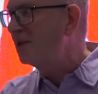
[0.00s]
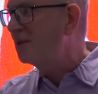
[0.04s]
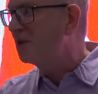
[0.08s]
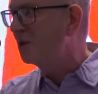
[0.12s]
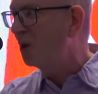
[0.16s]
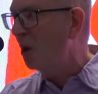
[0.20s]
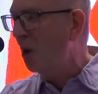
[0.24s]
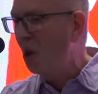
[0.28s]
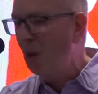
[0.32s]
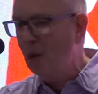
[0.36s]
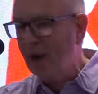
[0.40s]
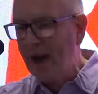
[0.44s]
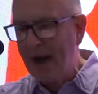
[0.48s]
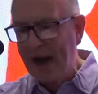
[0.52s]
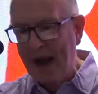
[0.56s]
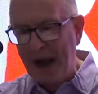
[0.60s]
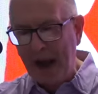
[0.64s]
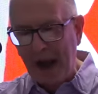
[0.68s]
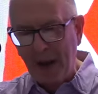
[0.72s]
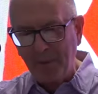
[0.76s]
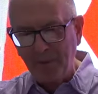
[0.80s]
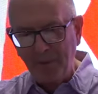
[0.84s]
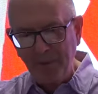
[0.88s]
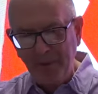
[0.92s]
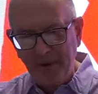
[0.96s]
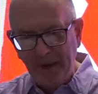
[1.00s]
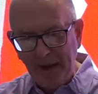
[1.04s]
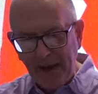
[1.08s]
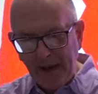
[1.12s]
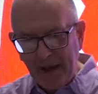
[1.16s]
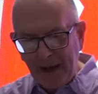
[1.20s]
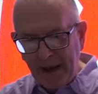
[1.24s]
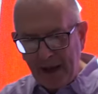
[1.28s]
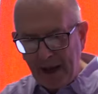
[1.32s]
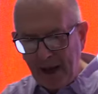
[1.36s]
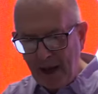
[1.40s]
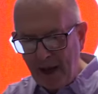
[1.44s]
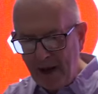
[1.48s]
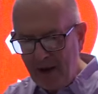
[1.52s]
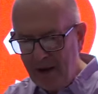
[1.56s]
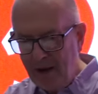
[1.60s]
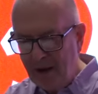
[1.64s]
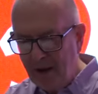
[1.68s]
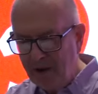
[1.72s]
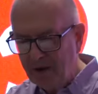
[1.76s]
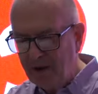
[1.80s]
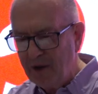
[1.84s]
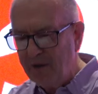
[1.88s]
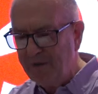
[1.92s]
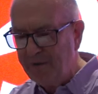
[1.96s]
is going to happen
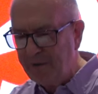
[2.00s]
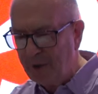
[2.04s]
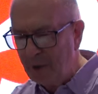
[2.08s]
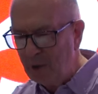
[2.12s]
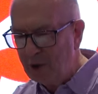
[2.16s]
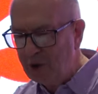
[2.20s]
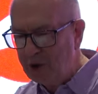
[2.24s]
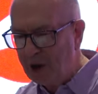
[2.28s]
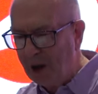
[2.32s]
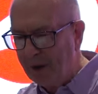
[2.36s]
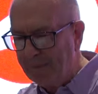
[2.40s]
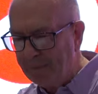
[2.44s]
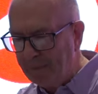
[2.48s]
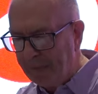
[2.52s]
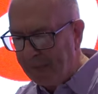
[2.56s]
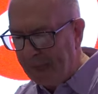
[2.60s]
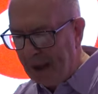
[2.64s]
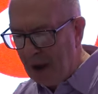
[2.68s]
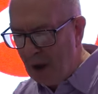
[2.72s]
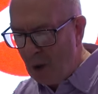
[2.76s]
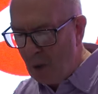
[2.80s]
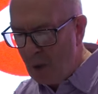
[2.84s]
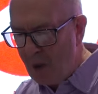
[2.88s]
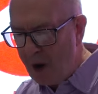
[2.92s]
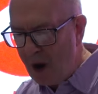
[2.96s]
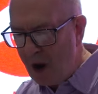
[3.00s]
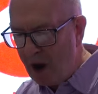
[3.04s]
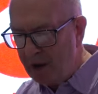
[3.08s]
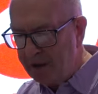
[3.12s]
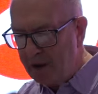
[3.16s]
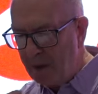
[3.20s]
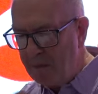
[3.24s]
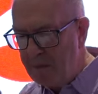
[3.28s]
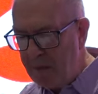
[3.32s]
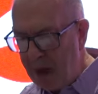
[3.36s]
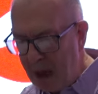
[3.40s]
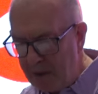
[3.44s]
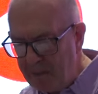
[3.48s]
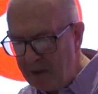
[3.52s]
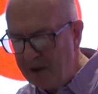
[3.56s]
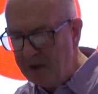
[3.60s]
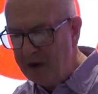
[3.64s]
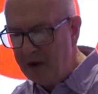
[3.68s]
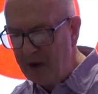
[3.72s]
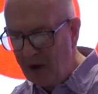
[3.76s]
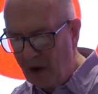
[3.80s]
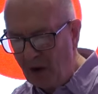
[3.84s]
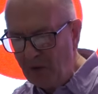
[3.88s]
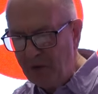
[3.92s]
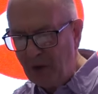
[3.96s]
in the future. We are the
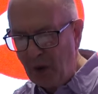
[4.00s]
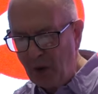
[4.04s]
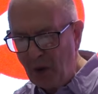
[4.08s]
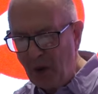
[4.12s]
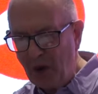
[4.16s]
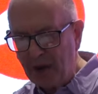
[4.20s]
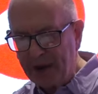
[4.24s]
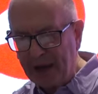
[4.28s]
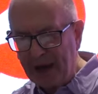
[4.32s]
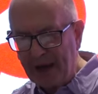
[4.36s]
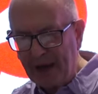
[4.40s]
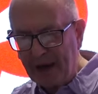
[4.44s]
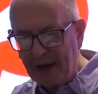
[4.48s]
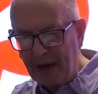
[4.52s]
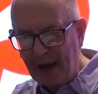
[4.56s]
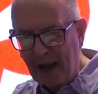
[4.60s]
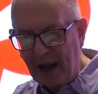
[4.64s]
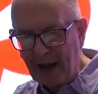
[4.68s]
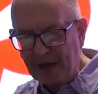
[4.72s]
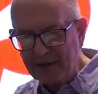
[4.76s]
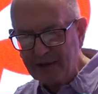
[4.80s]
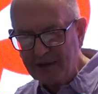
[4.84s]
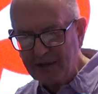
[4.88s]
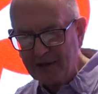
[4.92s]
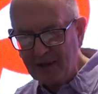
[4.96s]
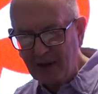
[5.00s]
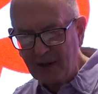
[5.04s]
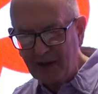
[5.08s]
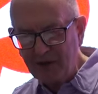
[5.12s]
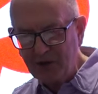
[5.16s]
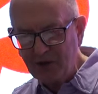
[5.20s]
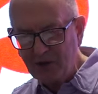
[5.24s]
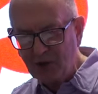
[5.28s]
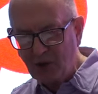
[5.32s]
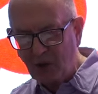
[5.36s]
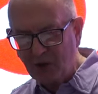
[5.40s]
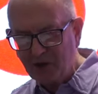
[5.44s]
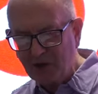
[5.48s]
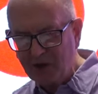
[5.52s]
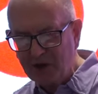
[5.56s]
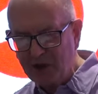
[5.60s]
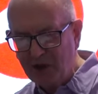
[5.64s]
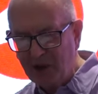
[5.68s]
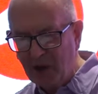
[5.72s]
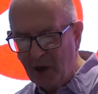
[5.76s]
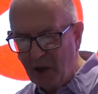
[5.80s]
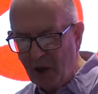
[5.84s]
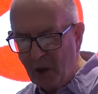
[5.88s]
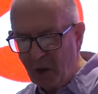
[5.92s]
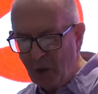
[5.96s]
memory of the working class, as
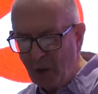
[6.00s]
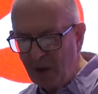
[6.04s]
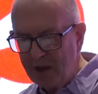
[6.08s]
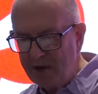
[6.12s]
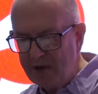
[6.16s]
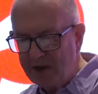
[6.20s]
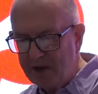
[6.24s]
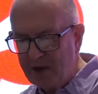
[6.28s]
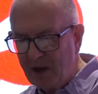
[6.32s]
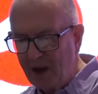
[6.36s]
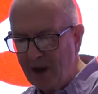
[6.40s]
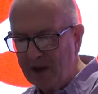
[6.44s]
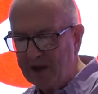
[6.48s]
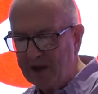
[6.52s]
Trotsky once